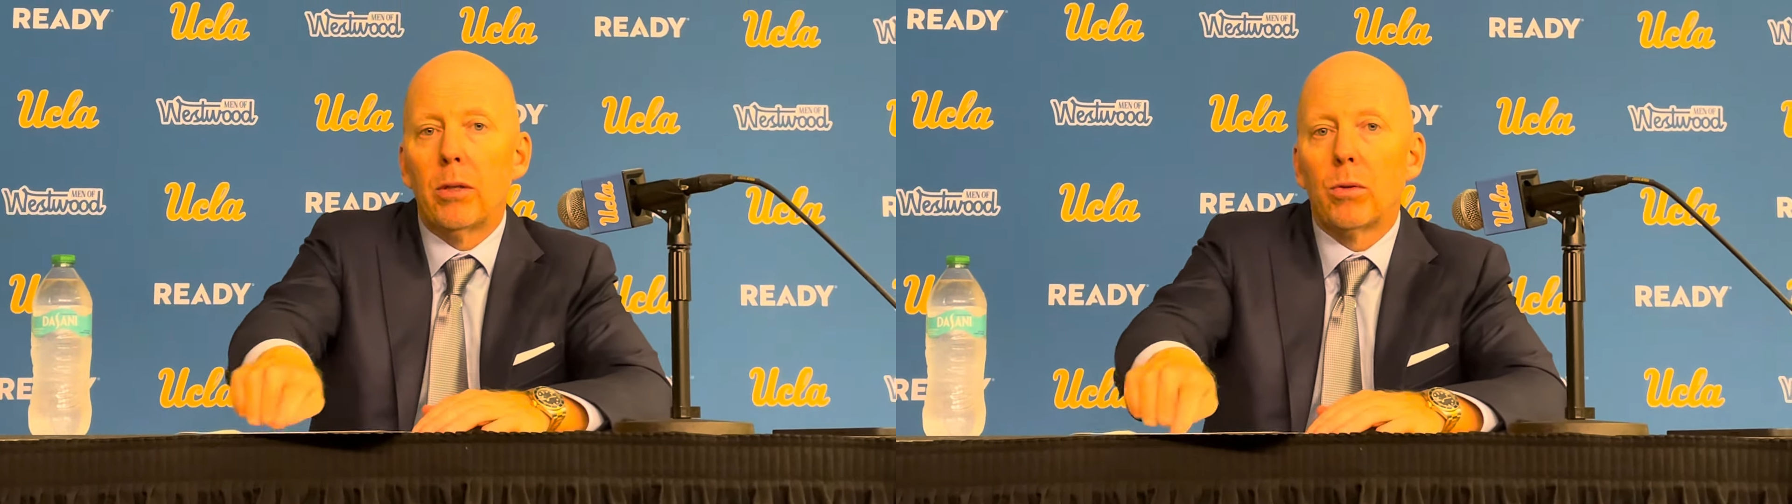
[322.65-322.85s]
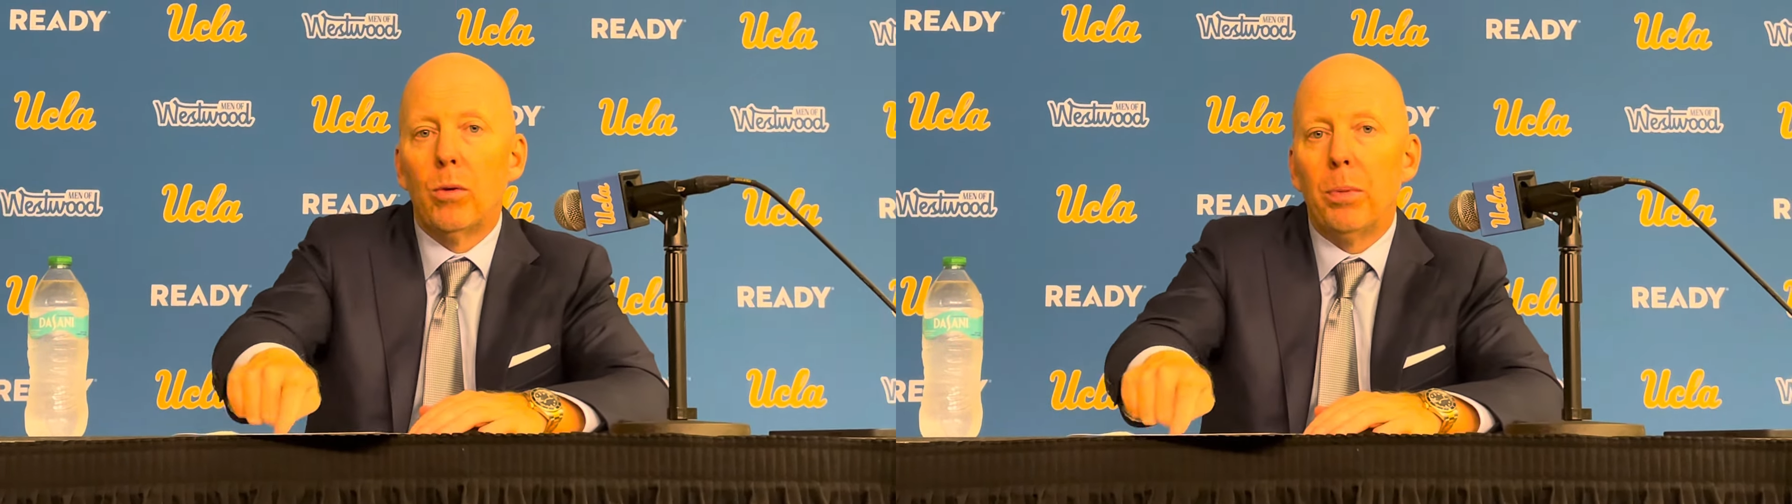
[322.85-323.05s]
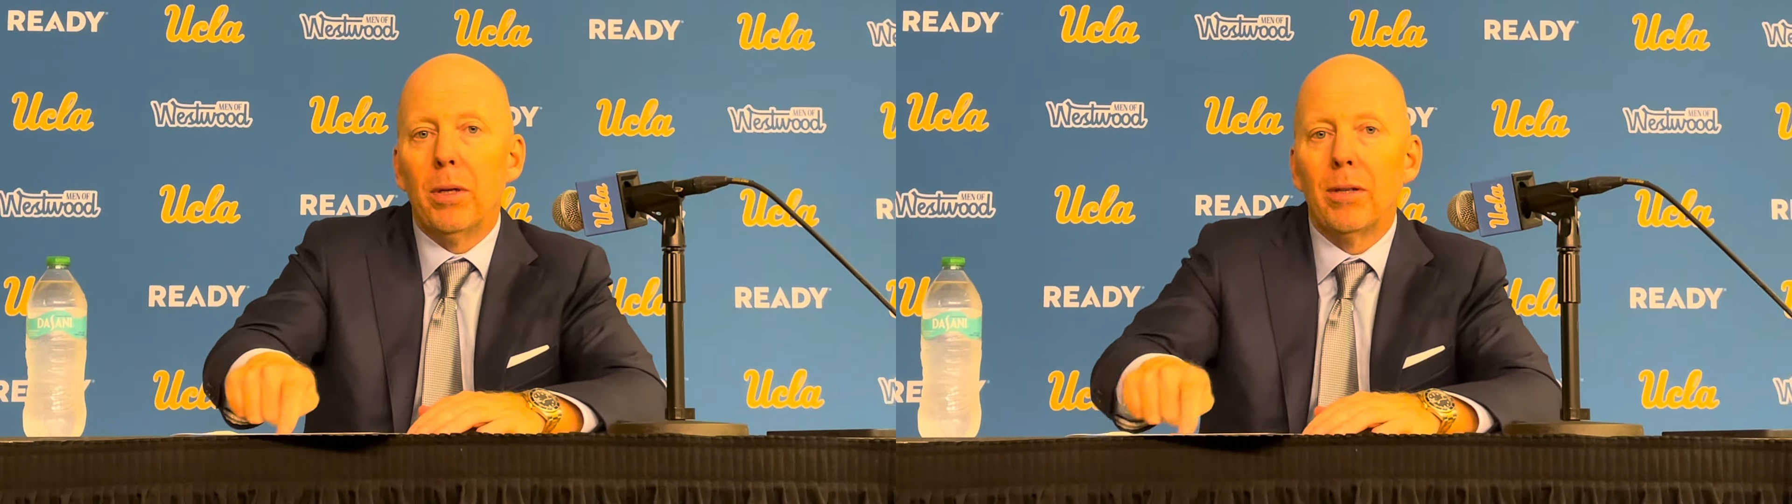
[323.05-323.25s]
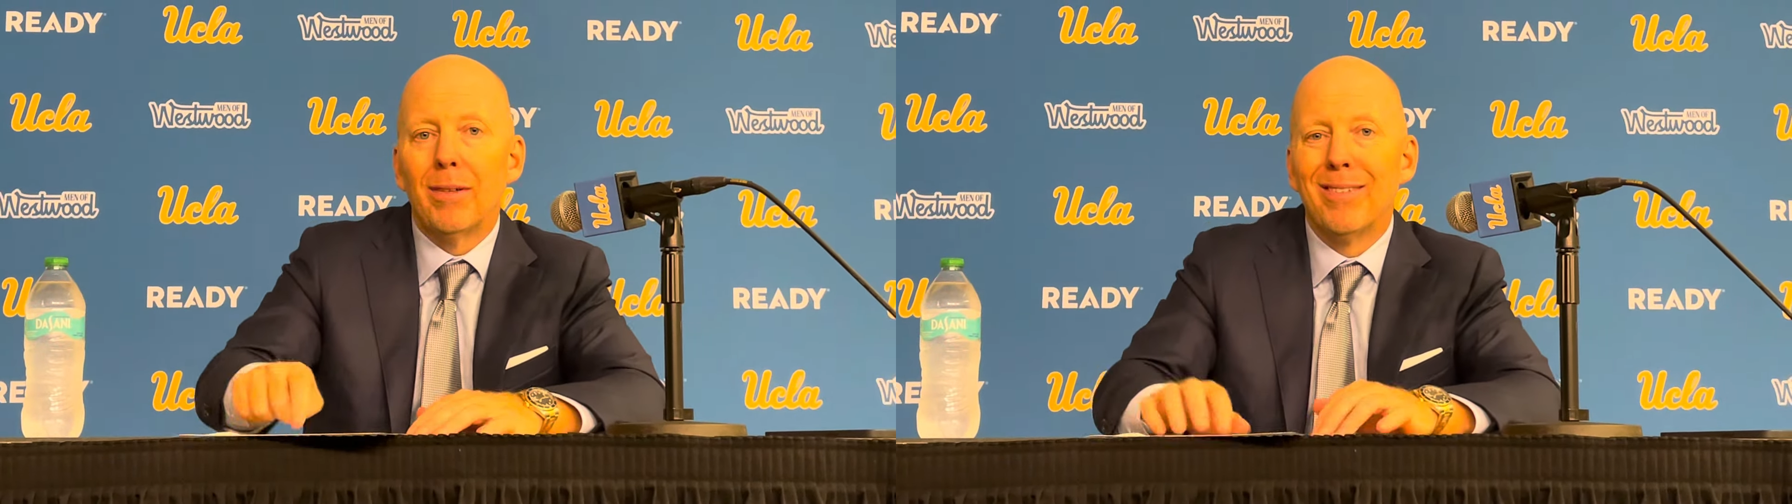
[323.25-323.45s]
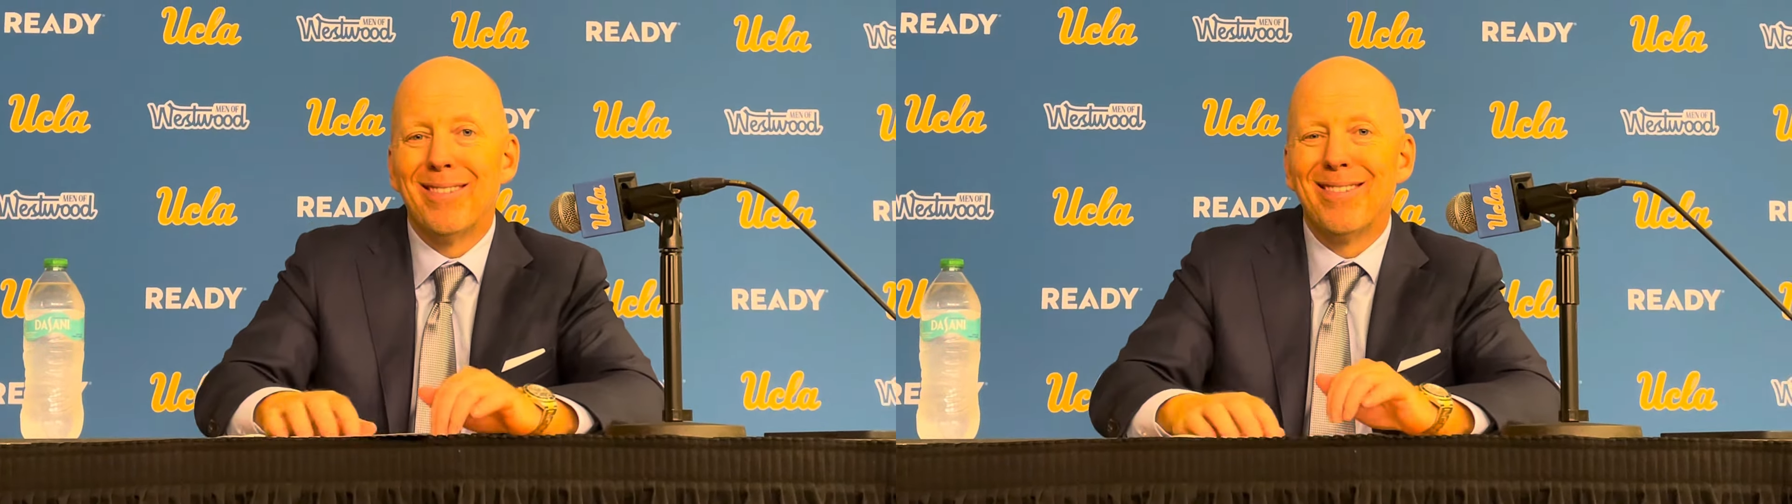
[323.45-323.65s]
next group in.
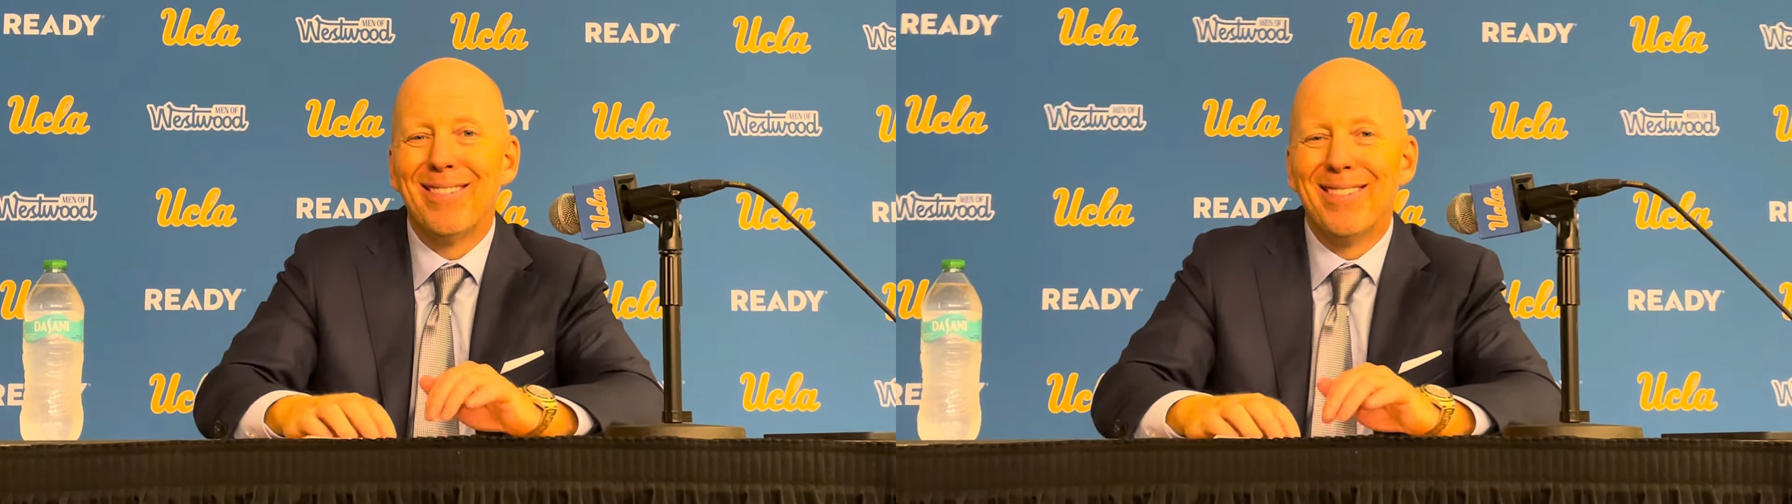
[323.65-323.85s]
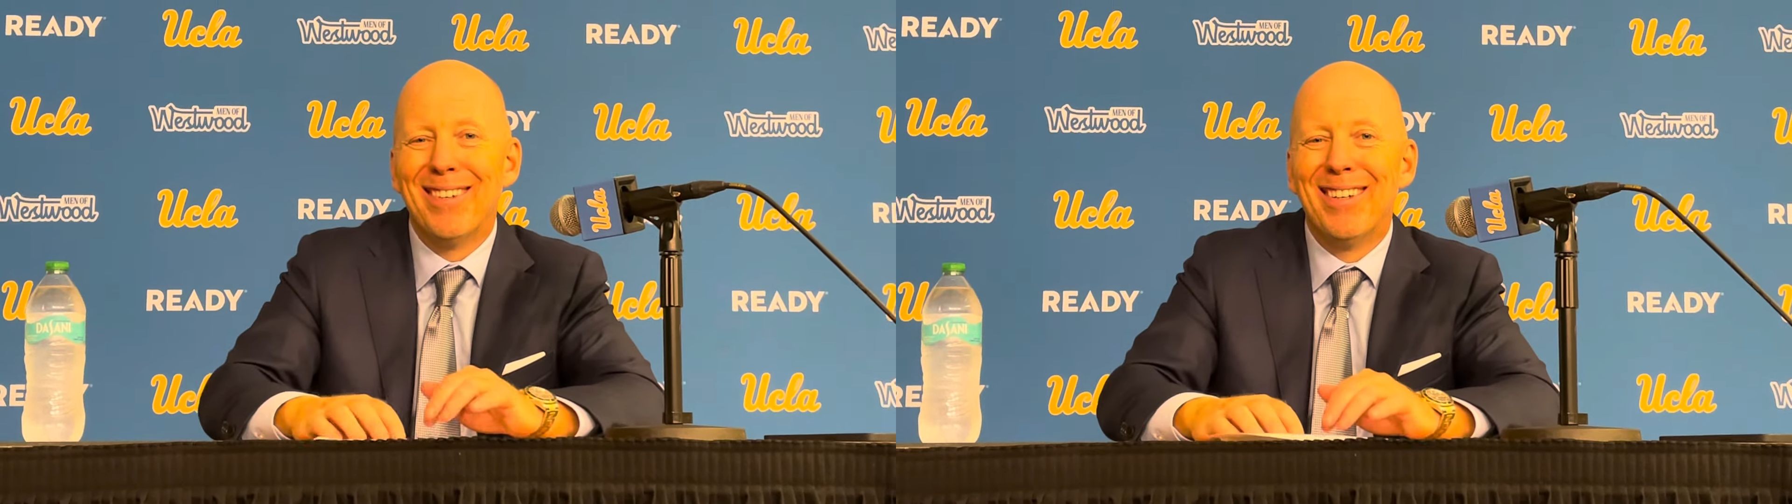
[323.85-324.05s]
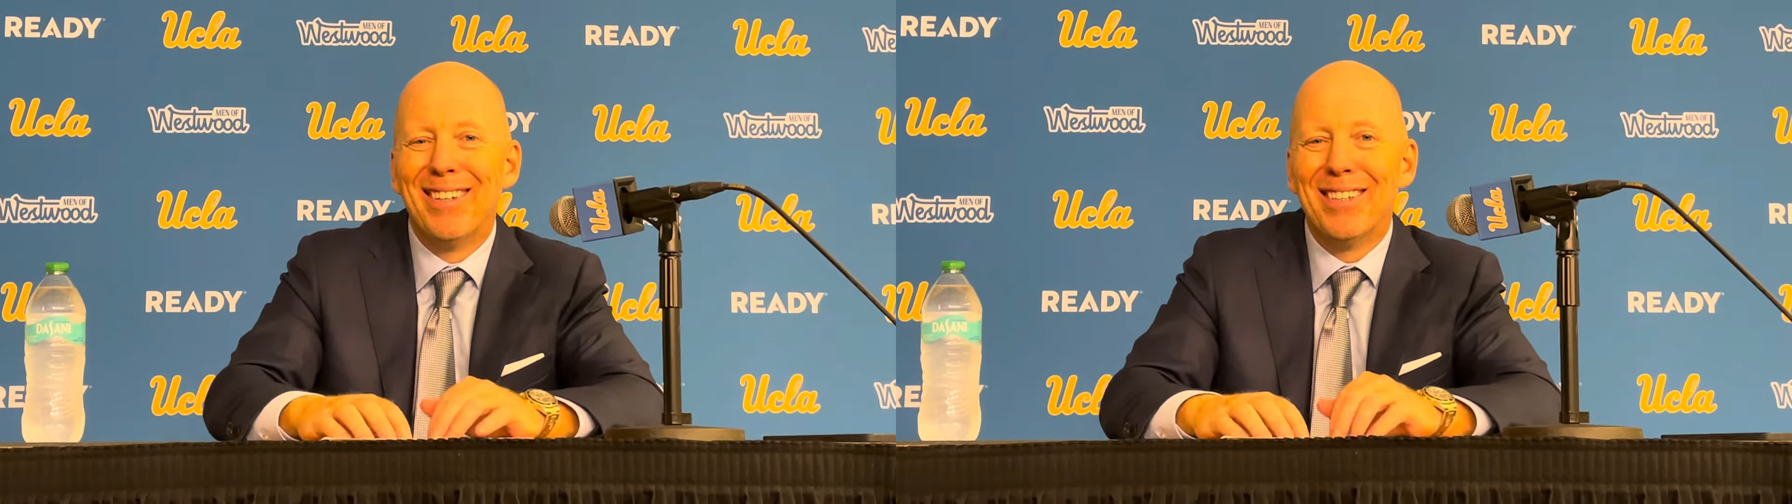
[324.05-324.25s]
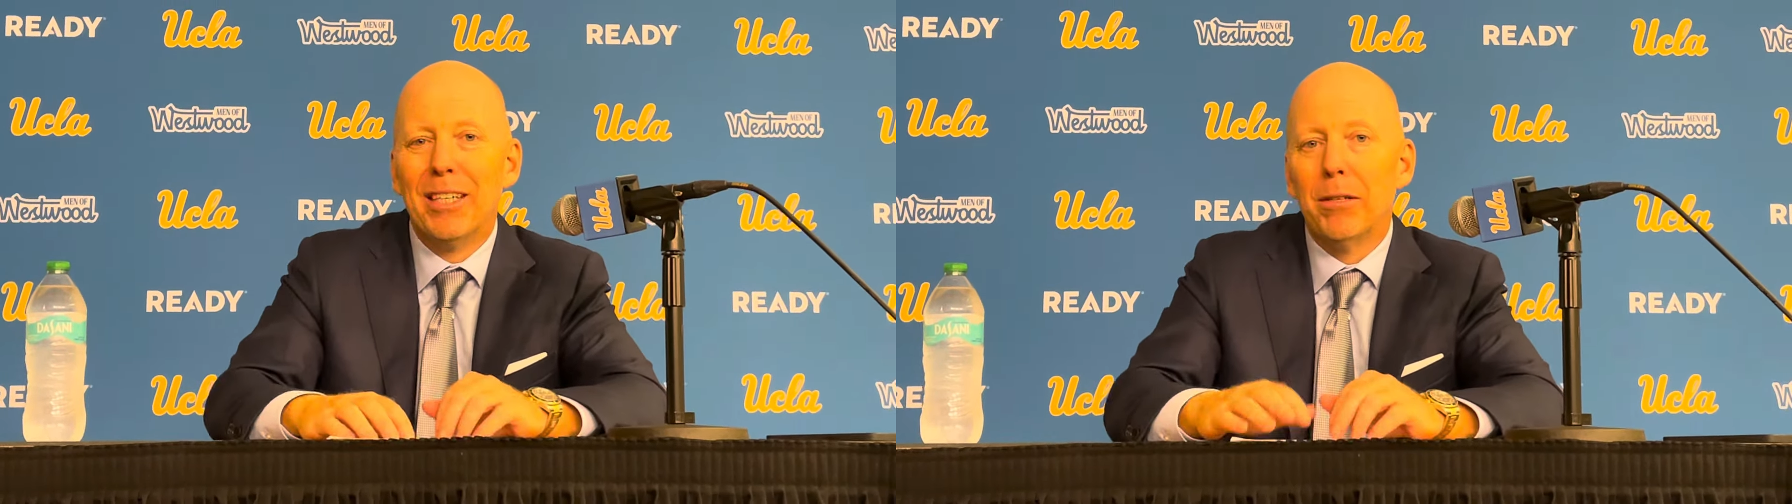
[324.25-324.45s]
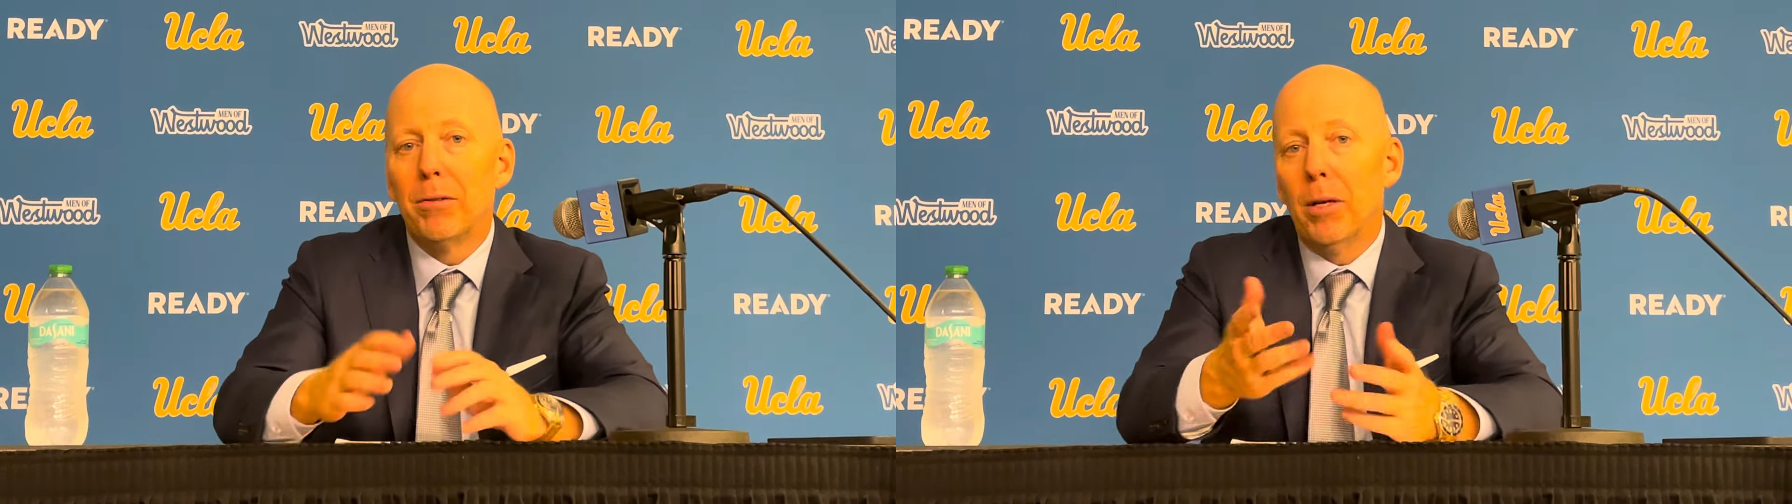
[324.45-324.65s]
So